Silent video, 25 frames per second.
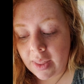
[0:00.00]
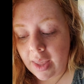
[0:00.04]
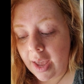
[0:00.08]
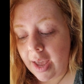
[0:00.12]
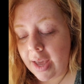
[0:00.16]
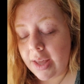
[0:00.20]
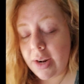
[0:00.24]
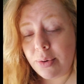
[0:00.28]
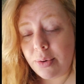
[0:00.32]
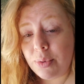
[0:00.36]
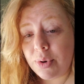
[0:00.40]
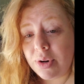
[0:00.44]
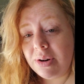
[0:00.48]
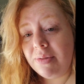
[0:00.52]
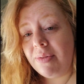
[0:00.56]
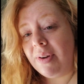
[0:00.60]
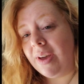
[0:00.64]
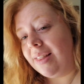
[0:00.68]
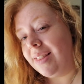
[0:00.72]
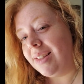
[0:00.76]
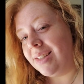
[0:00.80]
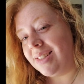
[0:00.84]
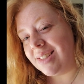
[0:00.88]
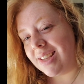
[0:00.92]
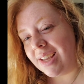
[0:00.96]
And I wouldn't have
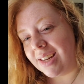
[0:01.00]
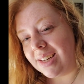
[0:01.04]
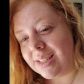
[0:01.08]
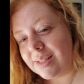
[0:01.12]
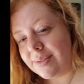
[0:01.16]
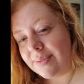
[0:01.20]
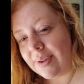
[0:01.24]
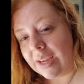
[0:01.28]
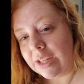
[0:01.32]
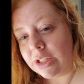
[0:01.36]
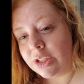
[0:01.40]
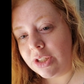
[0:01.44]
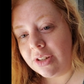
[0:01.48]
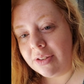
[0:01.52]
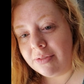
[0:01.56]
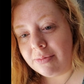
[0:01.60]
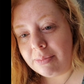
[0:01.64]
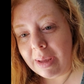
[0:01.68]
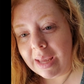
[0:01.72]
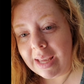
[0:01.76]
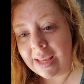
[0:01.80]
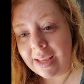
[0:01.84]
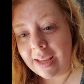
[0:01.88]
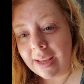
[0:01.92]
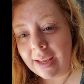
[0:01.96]
had the satisfaction of
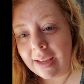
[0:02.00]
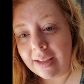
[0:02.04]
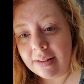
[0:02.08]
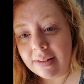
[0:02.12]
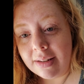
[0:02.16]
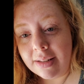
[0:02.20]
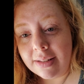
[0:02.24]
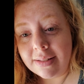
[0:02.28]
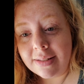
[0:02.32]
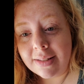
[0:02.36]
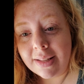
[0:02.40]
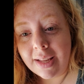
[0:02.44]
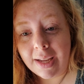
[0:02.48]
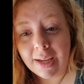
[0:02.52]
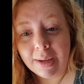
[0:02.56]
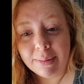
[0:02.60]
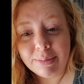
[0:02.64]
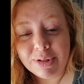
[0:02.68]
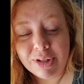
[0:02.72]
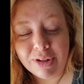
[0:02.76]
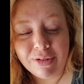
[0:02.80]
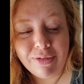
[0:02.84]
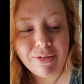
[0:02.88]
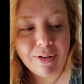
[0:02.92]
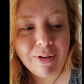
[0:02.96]
making it and staying up
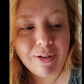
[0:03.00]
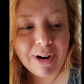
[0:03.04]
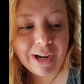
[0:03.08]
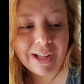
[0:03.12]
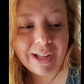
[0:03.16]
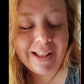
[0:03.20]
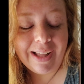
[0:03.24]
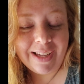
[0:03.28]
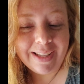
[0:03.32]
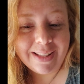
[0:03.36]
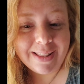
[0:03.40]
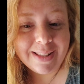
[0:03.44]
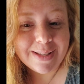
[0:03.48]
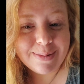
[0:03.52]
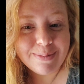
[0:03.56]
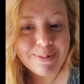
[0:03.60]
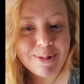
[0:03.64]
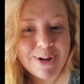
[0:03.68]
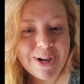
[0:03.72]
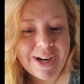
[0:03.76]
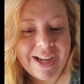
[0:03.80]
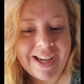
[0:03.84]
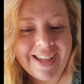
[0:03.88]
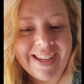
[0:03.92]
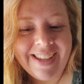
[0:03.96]
till 4 o'clock this
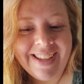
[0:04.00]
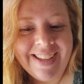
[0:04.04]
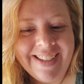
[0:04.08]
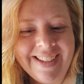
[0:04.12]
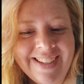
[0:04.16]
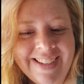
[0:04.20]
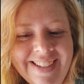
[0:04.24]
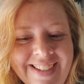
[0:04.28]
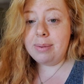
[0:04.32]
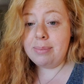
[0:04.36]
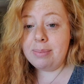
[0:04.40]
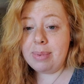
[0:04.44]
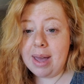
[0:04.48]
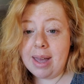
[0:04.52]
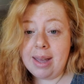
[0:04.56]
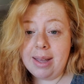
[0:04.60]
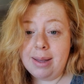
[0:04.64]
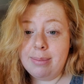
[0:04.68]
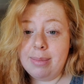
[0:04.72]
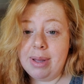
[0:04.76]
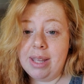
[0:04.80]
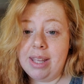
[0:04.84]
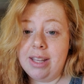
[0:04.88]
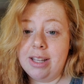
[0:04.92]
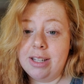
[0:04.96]
morning. I'm back in
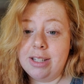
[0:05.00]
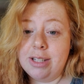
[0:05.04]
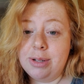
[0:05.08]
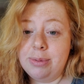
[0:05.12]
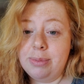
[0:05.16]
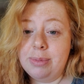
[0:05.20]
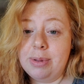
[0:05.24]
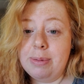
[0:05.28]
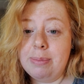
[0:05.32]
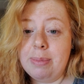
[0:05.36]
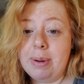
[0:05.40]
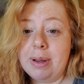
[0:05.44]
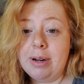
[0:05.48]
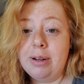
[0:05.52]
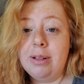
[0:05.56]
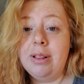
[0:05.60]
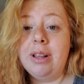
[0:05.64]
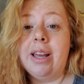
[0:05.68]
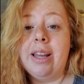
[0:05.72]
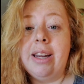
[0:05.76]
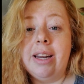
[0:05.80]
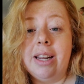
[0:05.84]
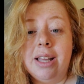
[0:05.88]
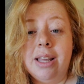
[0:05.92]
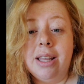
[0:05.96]
my kitchen with better
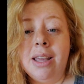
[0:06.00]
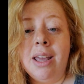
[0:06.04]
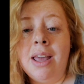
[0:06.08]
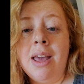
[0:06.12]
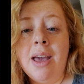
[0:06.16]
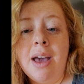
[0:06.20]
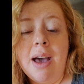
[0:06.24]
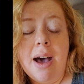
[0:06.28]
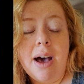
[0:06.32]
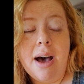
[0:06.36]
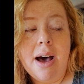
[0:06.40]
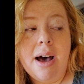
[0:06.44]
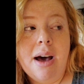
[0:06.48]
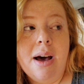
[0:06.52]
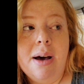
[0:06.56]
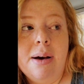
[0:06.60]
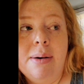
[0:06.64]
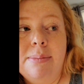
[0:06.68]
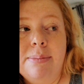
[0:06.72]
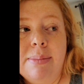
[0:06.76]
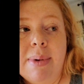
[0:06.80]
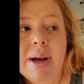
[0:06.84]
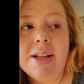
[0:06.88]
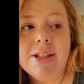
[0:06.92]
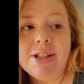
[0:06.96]
lighting.
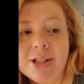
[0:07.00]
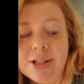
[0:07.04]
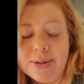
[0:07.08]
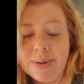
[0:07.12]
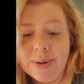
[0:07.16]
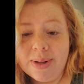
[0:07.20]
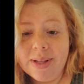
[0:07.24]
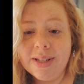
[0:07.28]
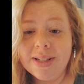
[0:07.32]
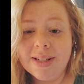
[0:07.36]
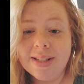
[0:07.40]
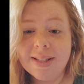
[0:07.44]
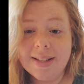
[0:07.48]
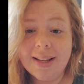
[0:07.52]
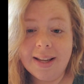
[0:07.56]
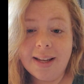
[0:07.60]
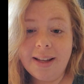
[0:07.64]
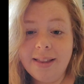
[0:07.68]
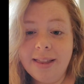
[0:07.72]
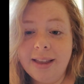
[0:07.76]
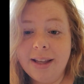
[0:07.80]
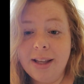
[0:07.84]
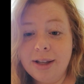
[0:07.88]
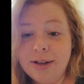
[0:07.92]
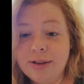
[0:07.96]
I just wanted to
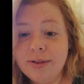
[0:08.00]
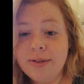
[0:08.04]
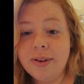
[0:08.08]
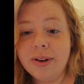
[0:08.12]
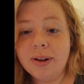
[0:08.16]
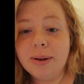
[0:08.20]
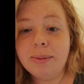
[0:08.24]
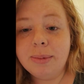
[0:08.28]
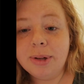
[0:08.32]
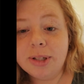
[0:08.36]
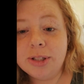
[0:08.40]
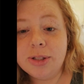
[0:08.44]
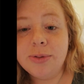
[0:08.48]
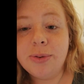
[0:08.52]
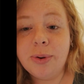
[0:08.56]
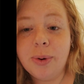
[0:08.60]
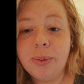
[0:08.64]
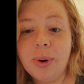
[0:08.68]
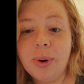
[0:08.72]
say thank you very much for